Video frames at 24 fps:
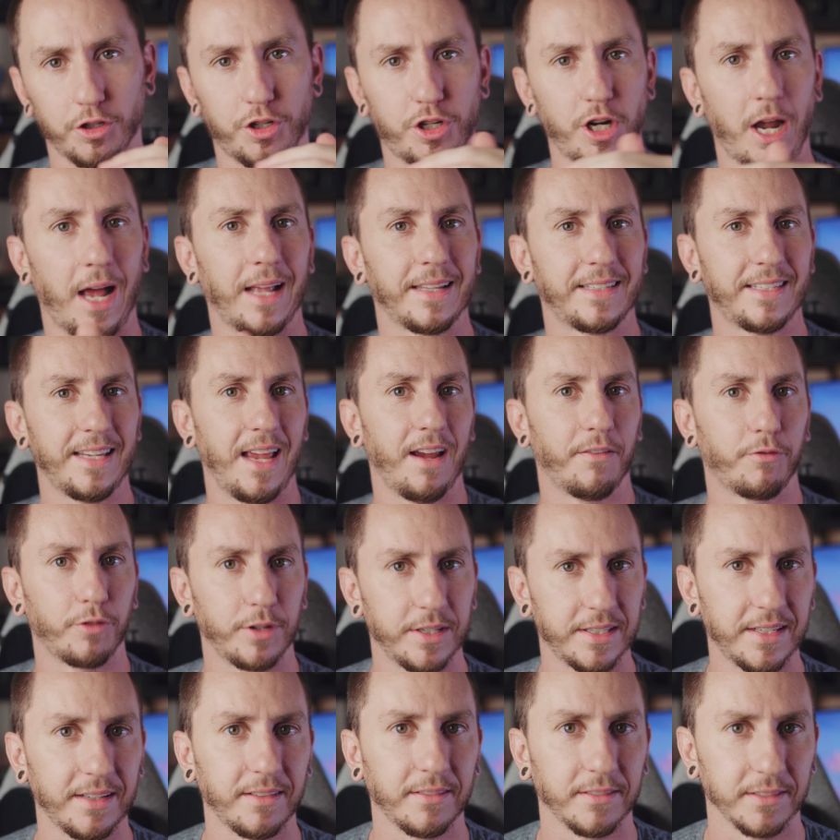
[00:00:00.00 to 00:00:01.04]
shots
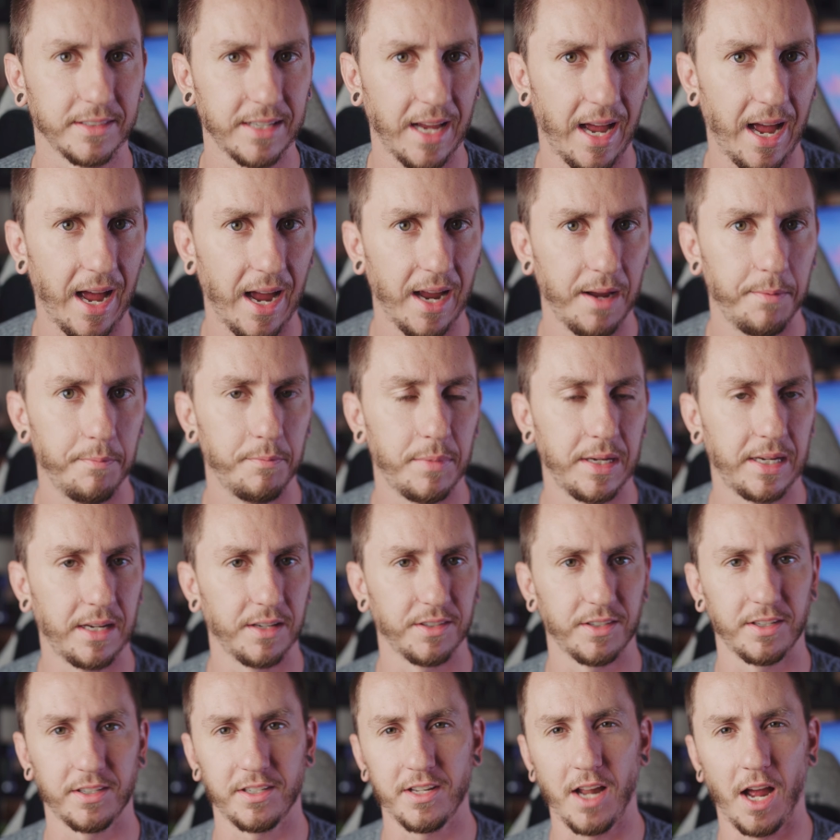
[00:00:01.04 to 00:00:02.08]
every single time
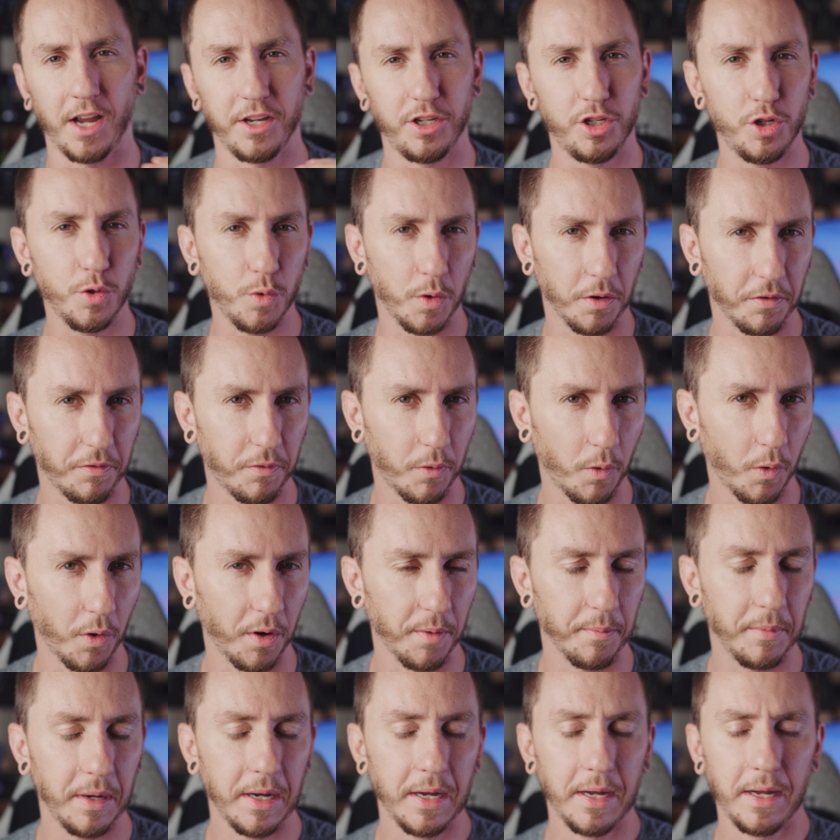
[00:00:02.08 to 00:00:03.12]
because it's not
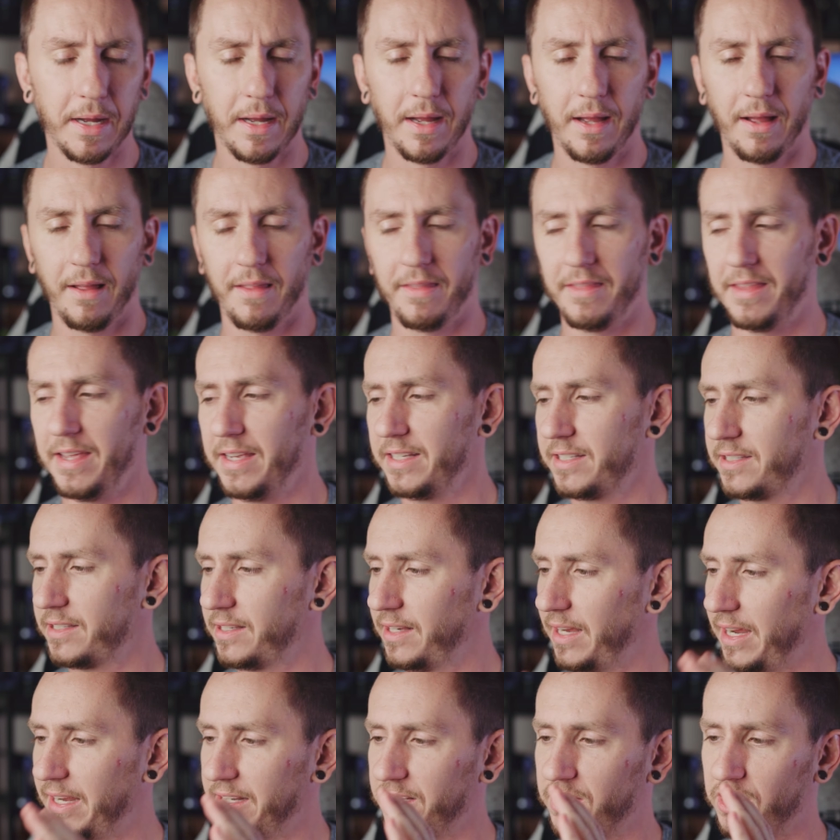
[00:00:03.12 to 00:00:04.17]
uniform. This
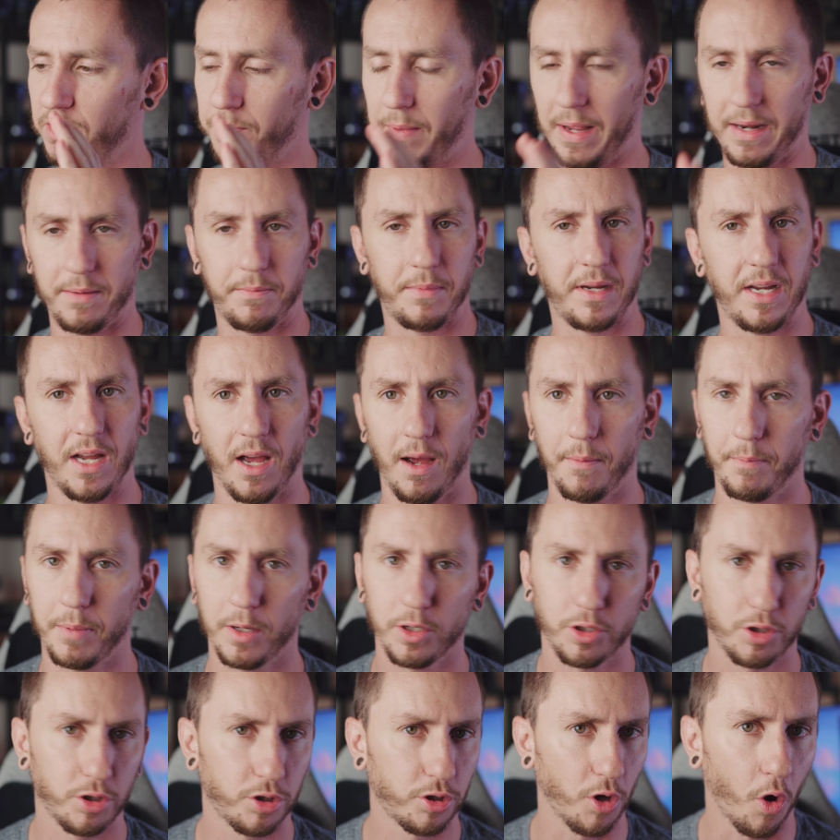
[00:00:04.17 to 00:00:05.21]
has sped me up
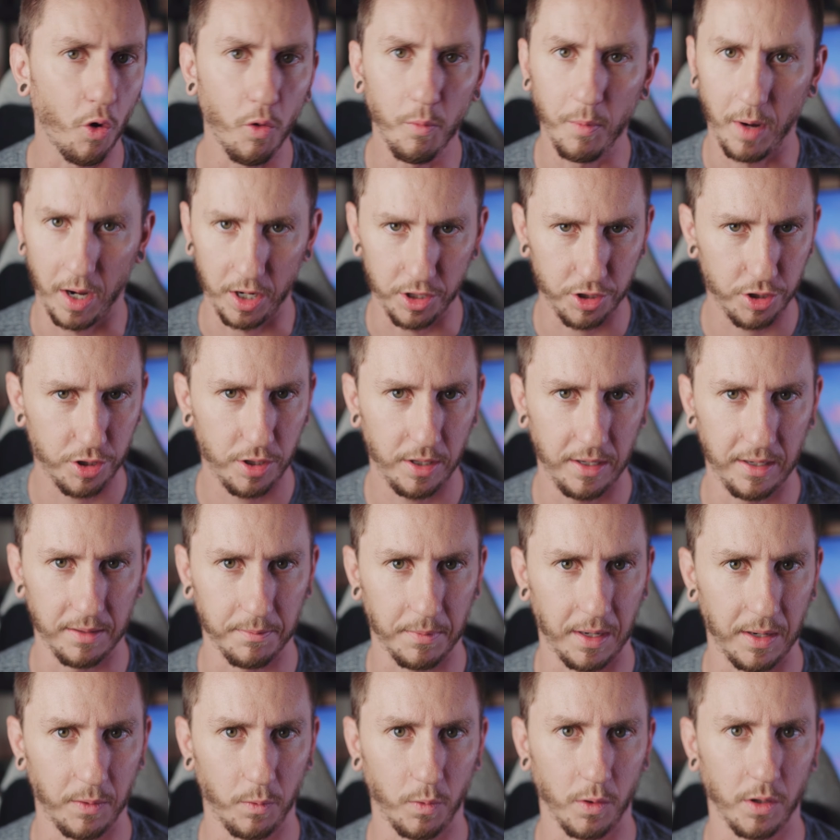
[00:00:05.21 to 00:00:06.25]
so much in
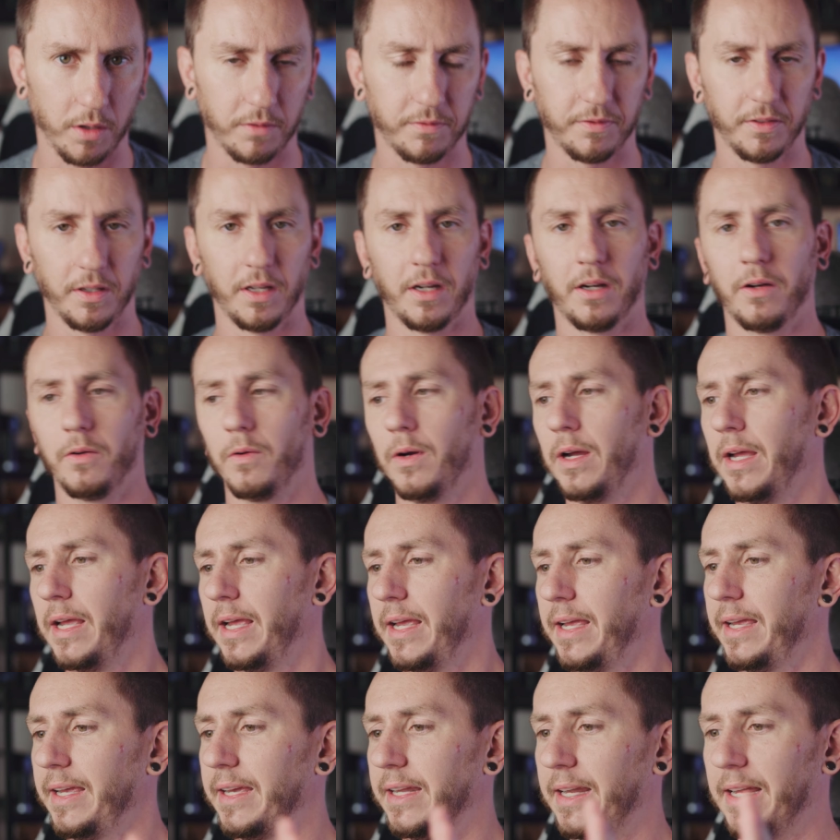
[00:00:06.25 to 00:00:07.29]
my workflow.
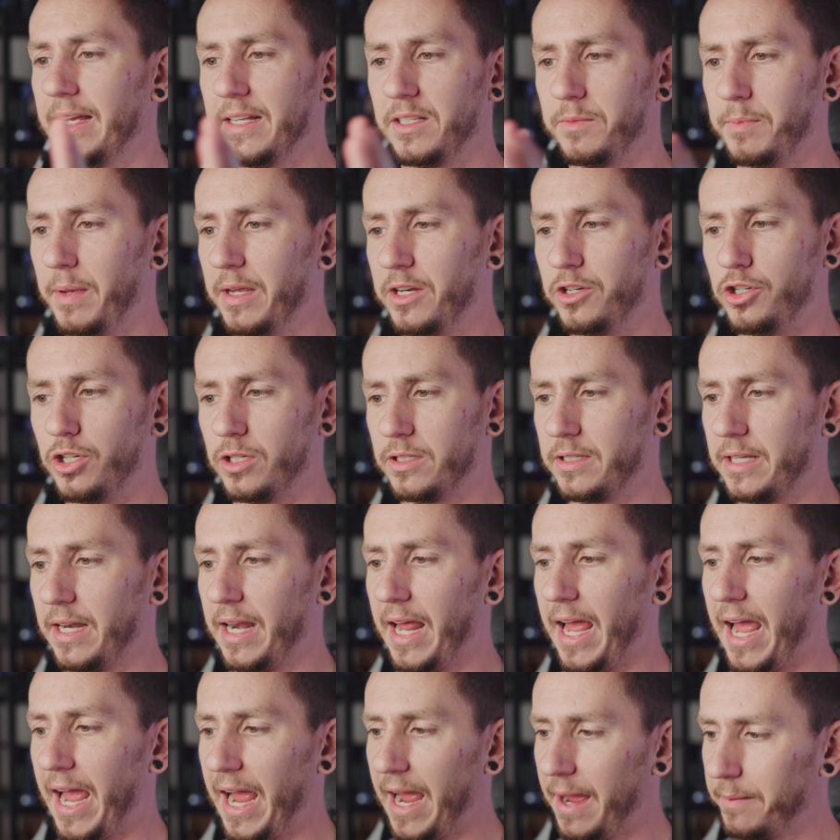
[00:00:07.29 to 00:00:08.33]
It has been just
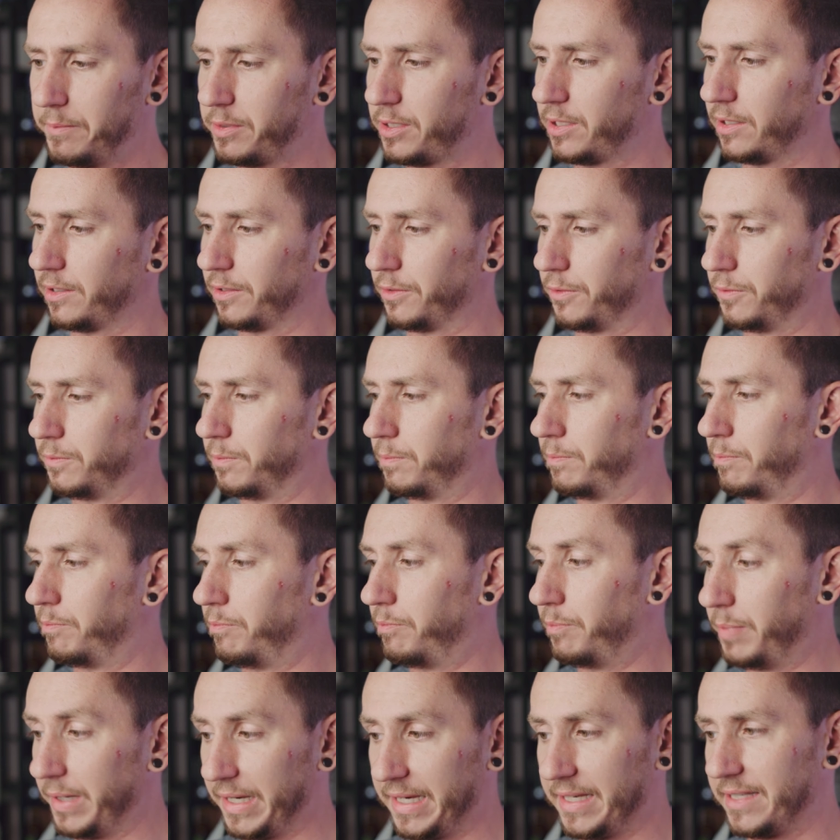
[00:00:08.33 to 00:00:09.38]
an absolute
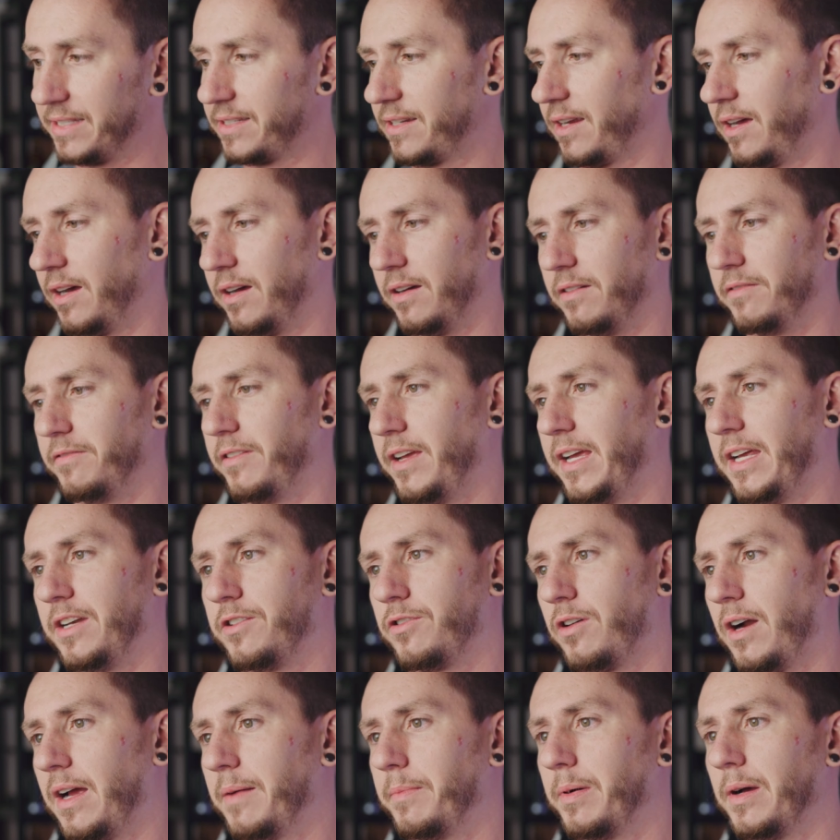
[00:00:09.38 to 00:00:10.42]
beast of a
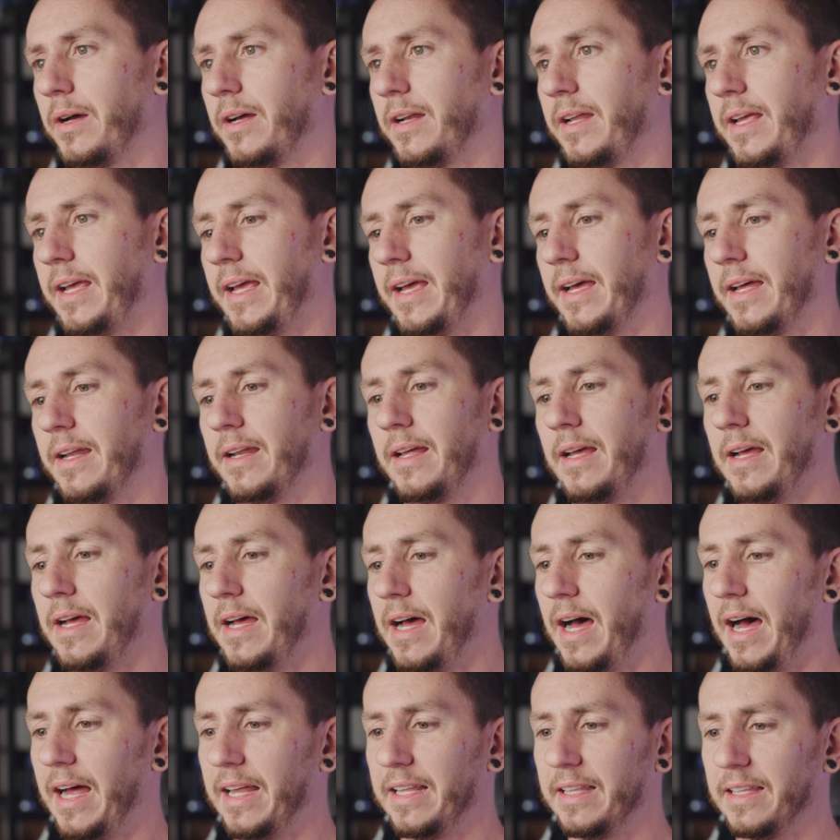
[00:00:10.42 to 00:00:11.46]
tripod head.
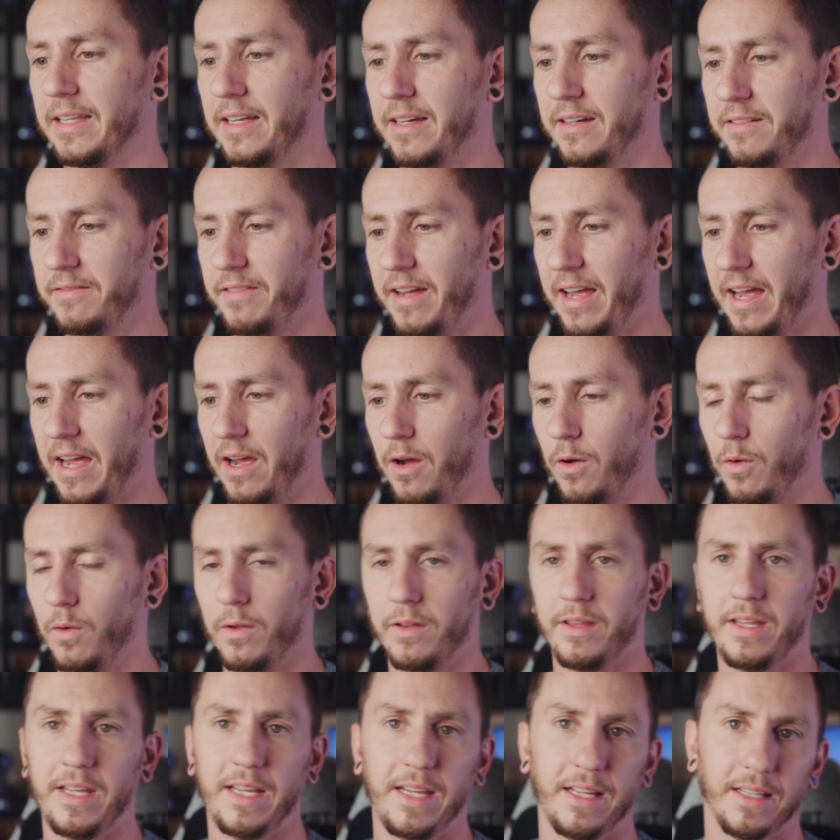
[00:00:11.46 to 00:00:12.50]
I love
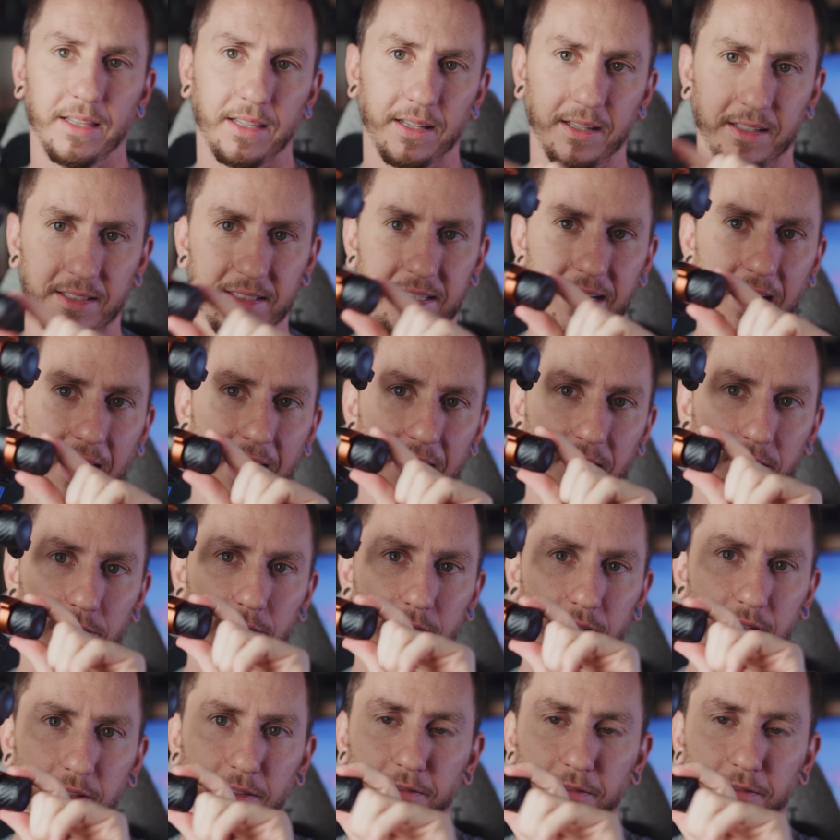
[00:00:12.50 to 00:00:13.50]
how the little dials